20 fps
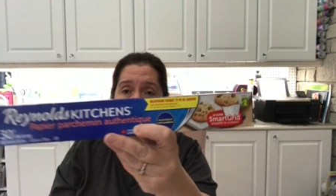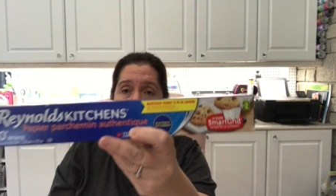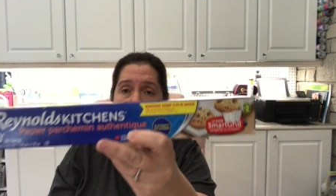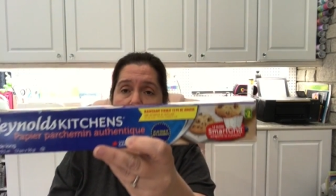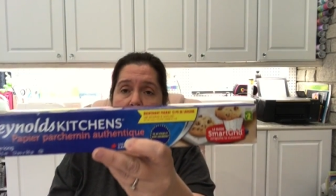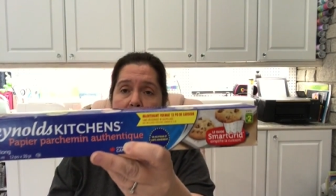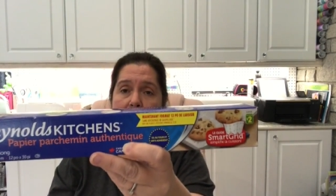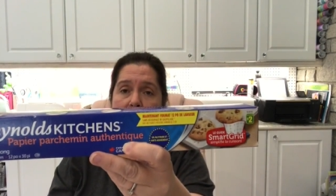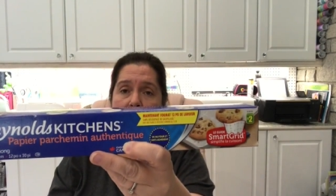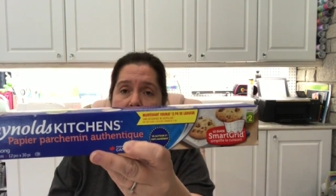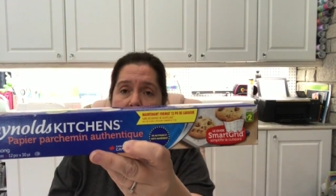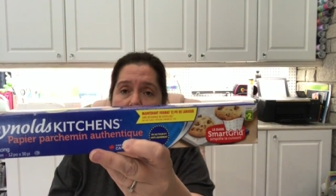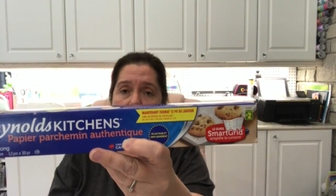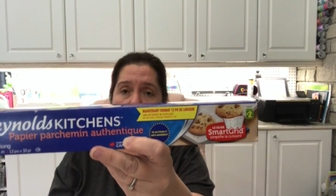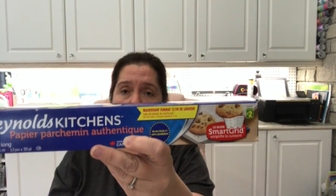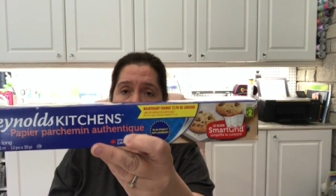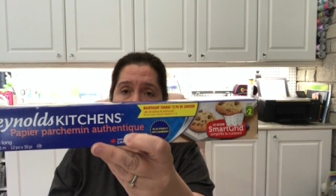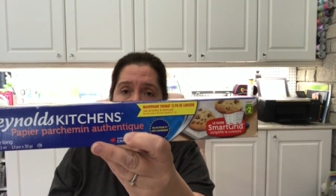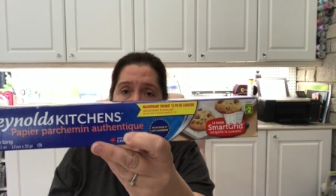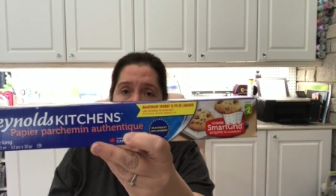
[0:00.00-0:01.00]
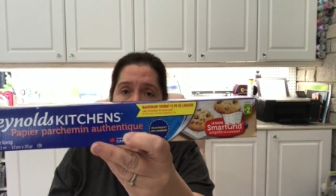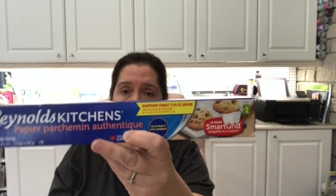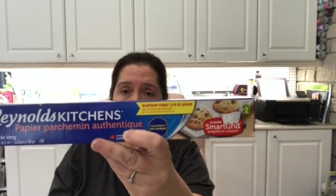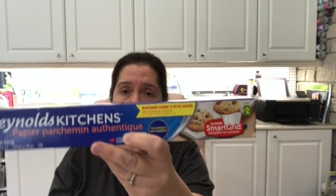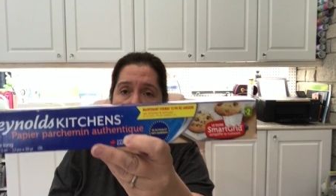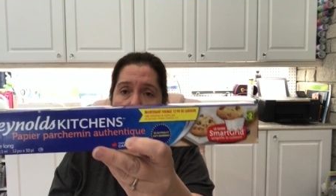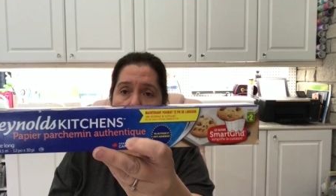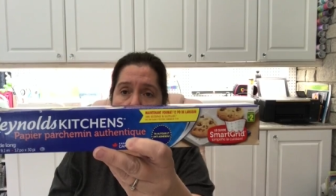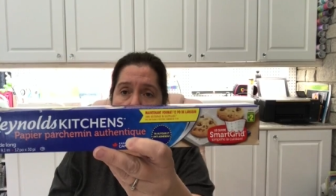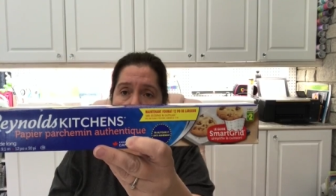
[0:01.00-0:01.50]
And these are
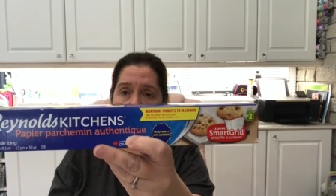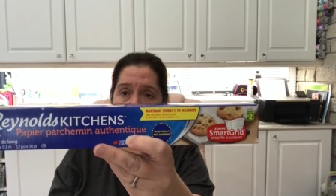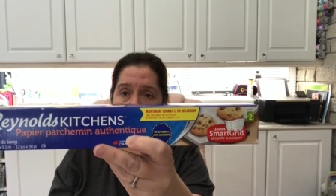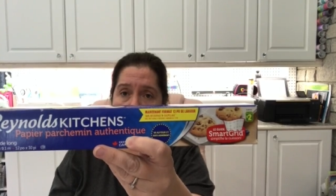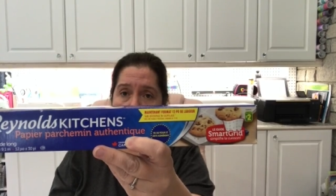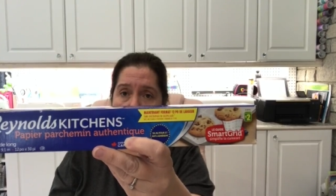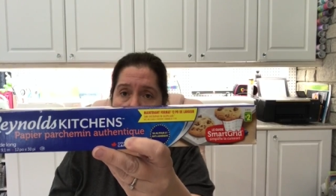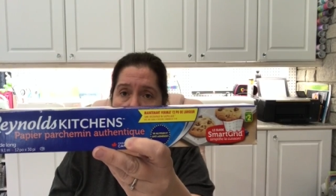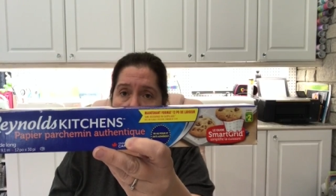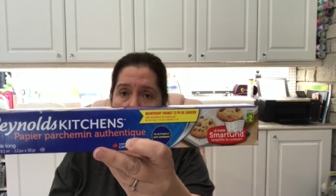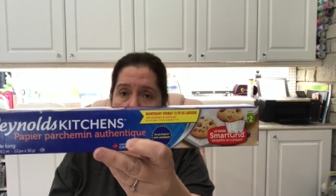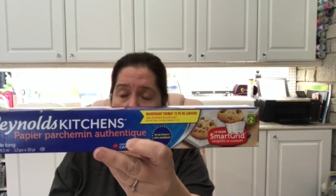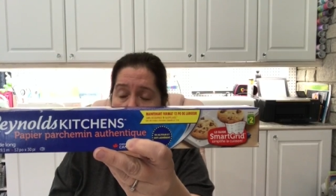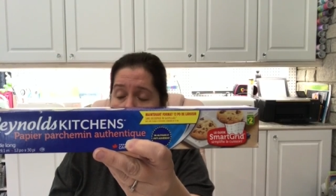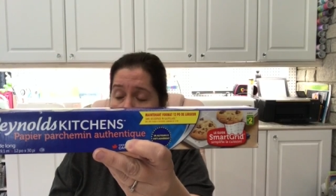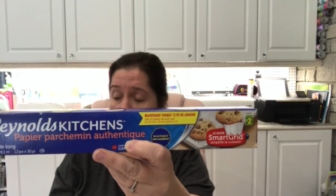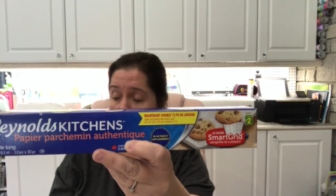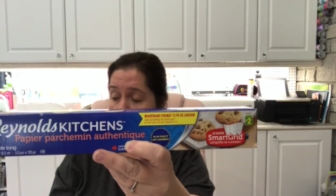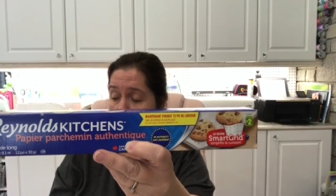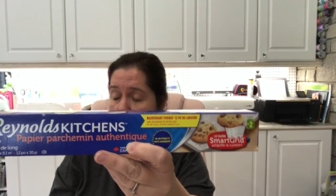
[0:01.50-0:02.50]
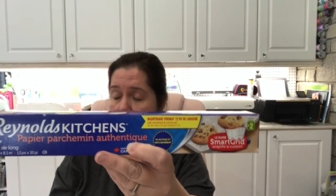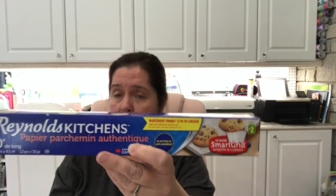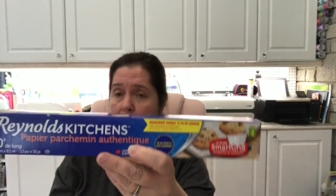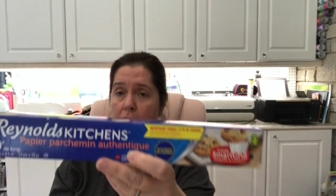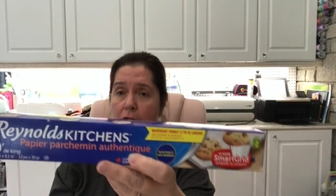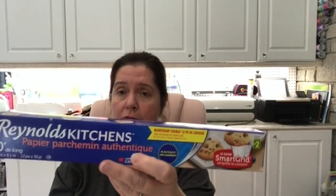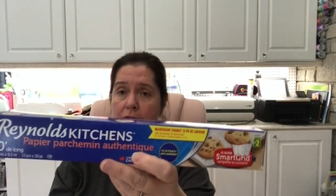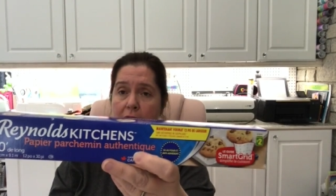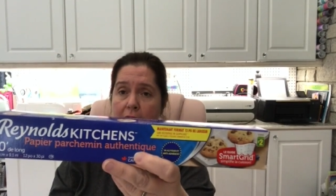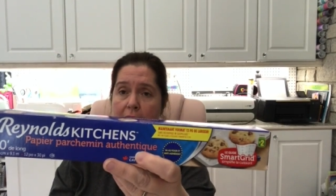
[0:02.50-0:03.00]
$2 a piece.
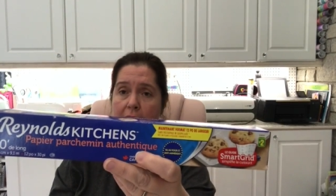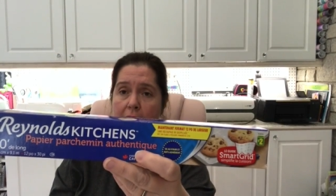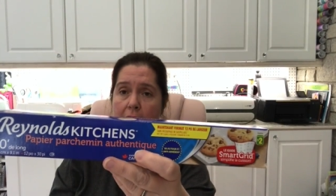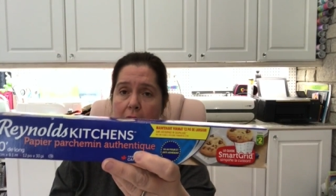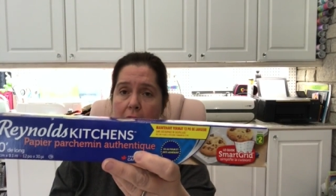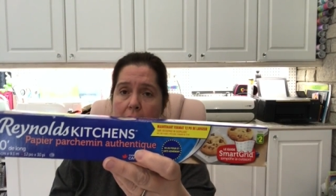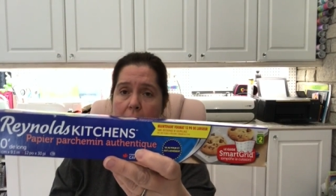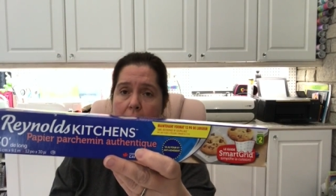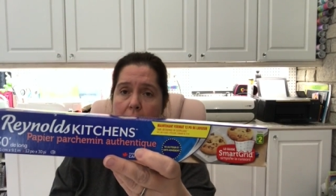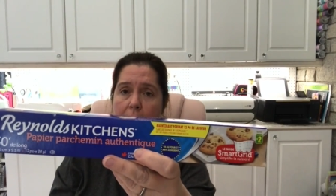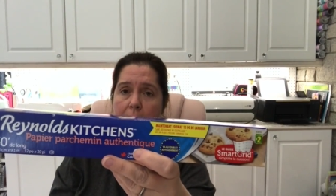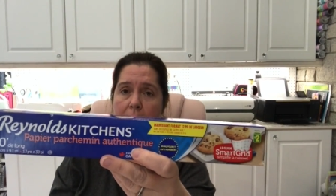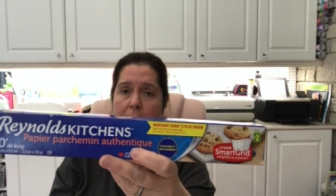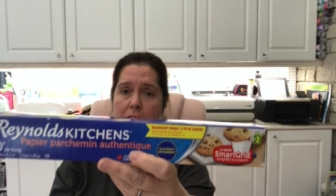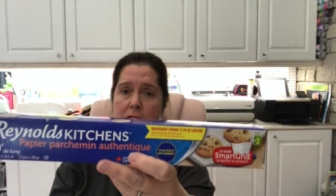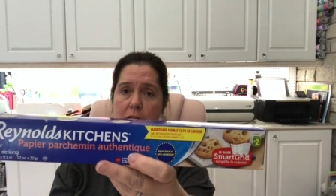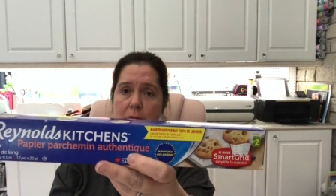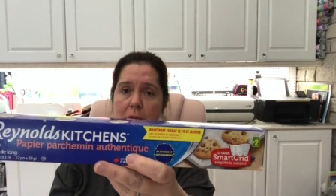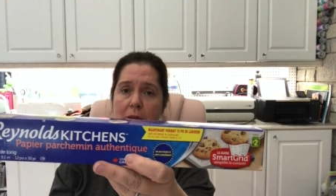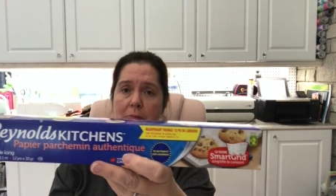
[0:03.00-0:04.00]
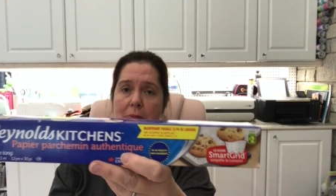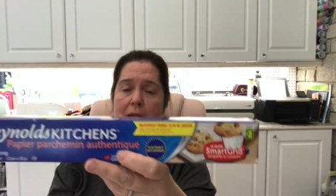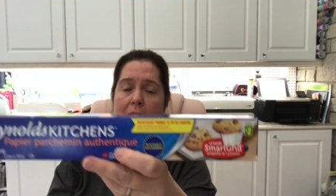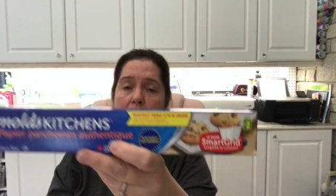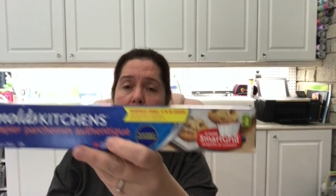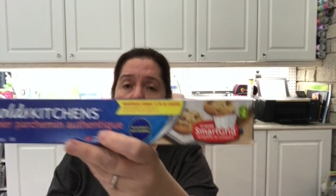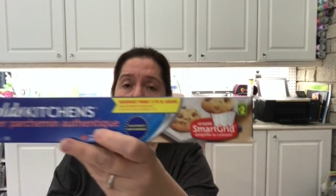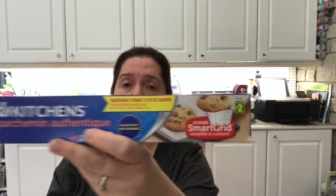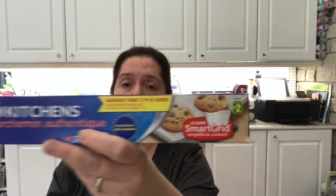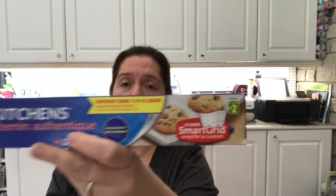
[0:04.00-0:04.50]
So they are parchment
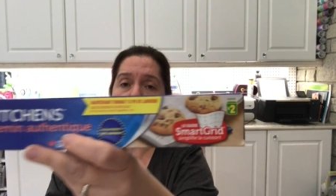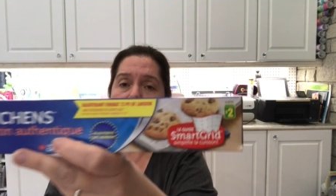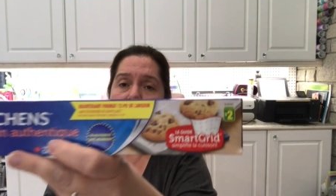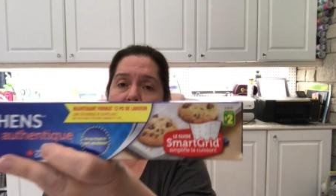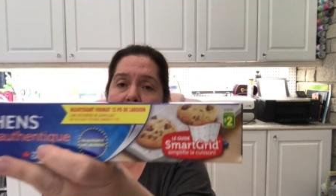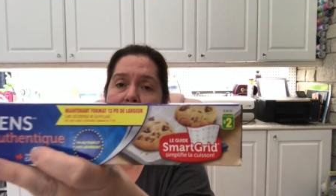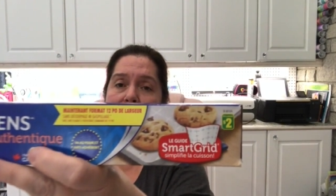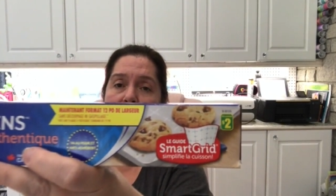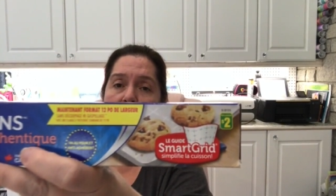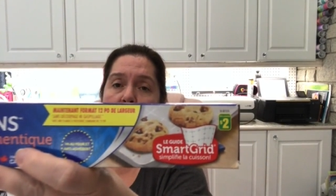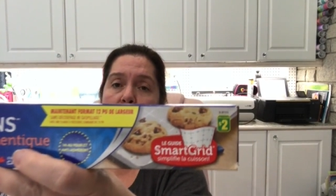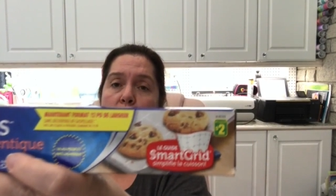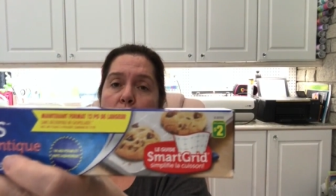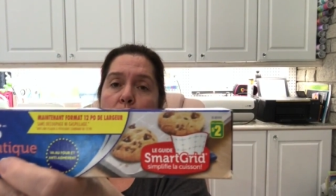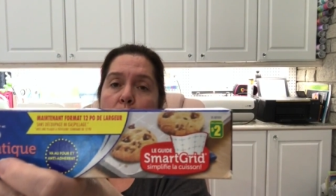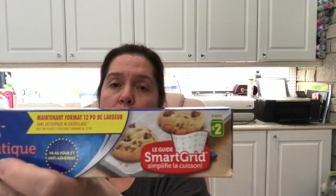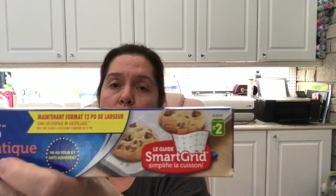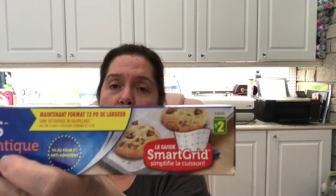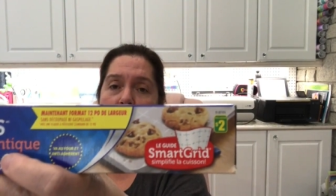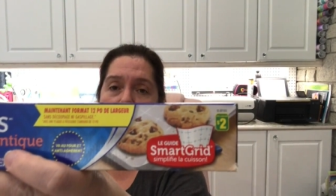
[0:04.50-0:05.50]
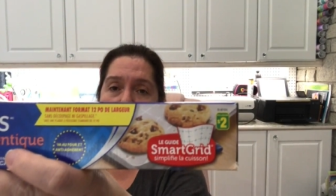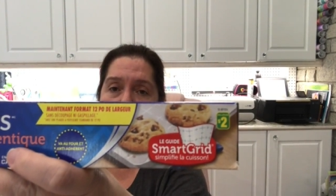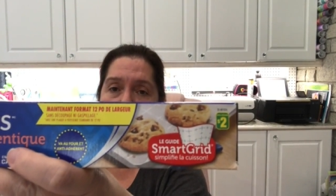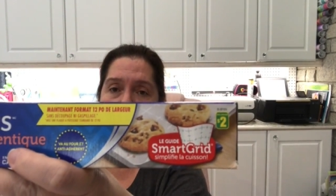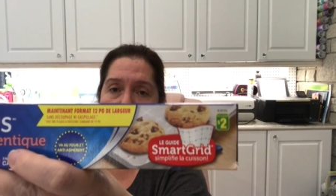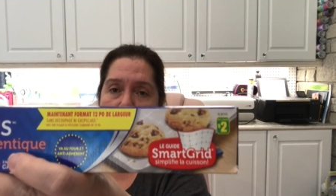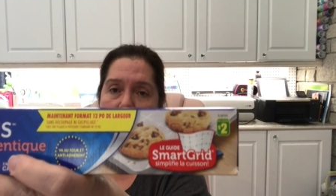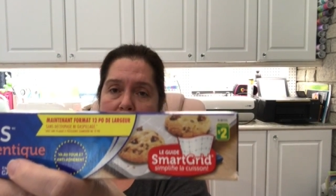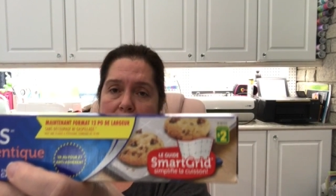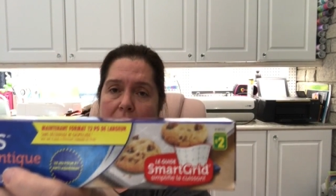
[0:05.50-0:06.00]
paper with a
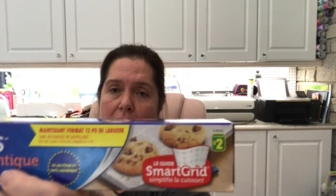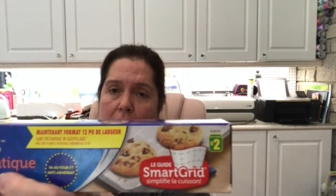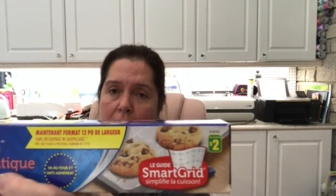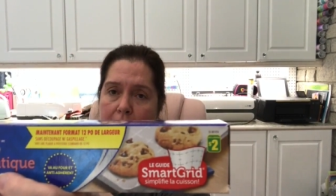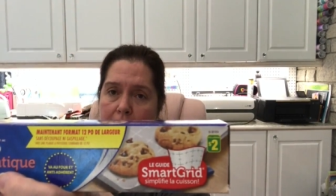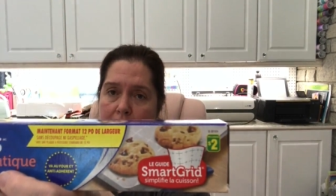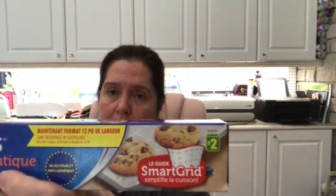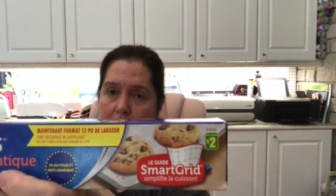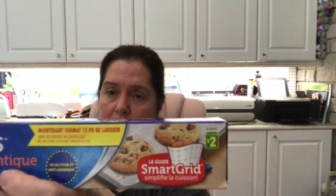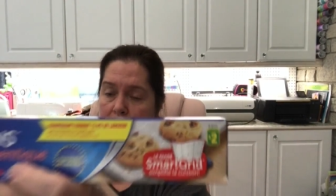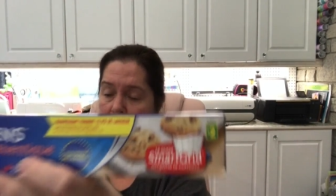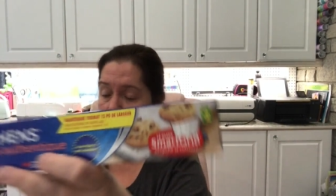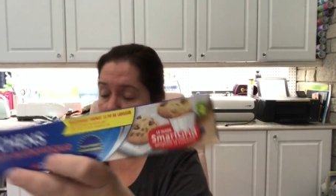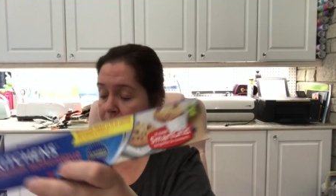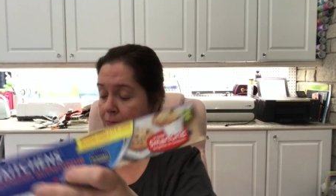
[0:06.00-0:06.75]
grid on them.